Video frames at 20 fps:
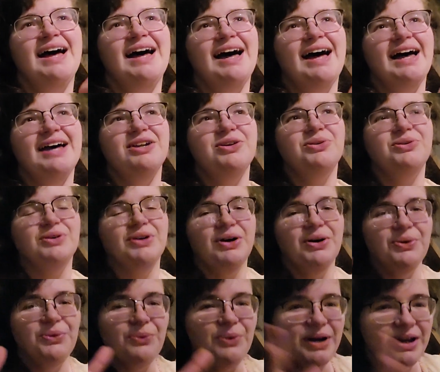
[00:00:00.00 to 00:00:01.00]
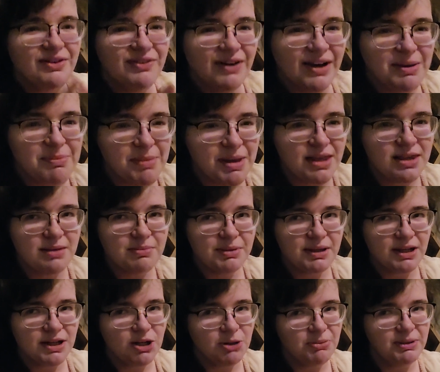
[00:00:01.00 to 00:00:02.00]
I don't know. What if I make something
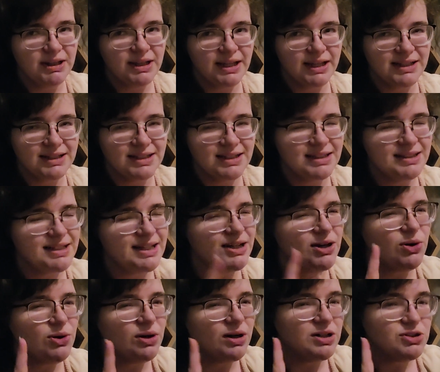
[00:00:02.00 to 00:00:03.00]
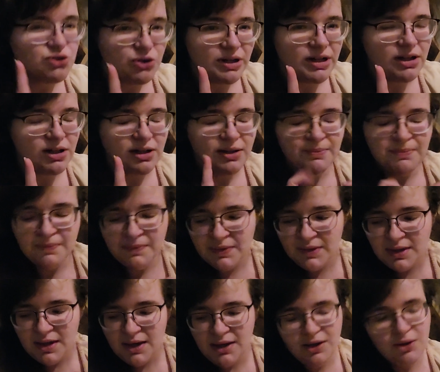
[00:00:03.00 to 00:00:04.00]
and nobody likes it? It's like au contraire.
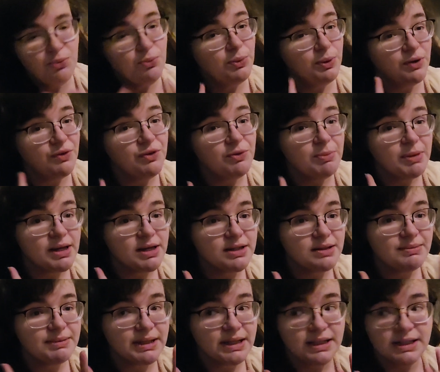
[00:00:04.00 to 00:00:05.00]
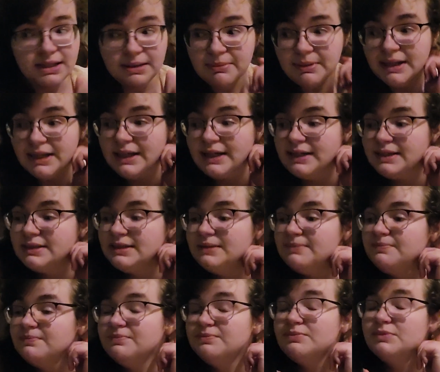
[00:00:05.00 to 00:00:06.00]
What if you make something and somebody likes it?
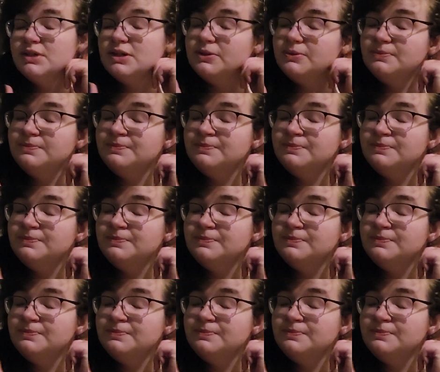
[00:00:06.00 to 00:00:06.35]
So,